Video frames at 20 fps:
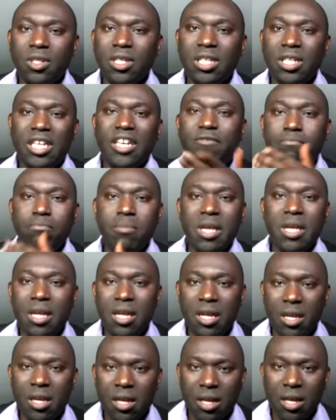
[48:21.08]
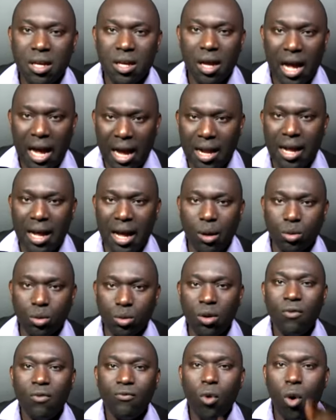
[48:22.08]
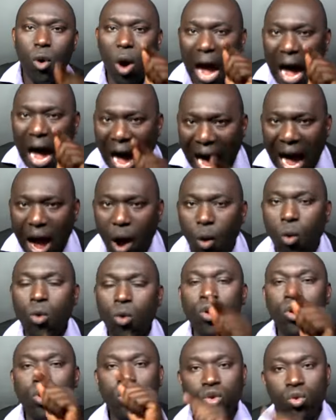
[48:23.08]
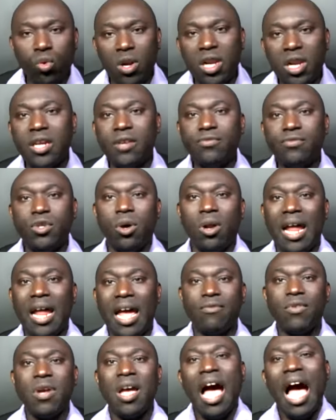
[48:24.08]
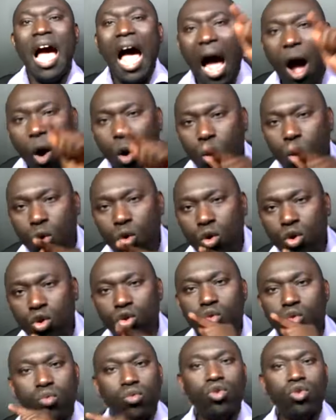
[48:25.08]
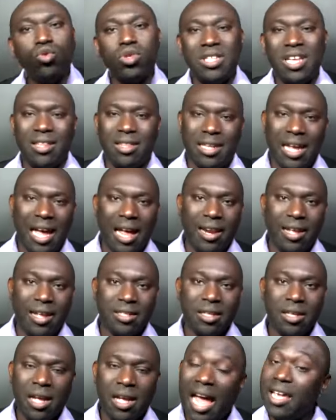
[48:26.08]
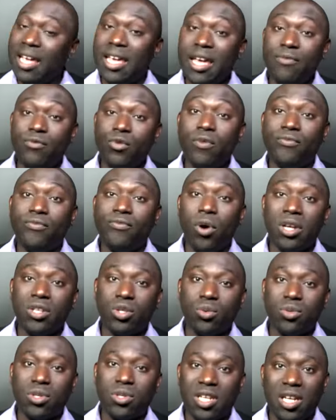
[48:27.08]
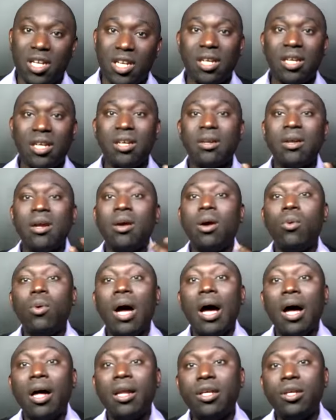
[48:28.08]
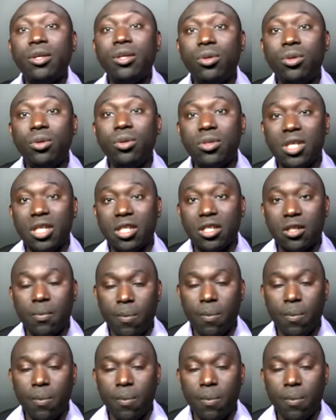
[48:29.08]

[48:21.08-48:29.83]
Give me account for how you lived your life, how you used the talent. I gave you voice to sing. How do you use it?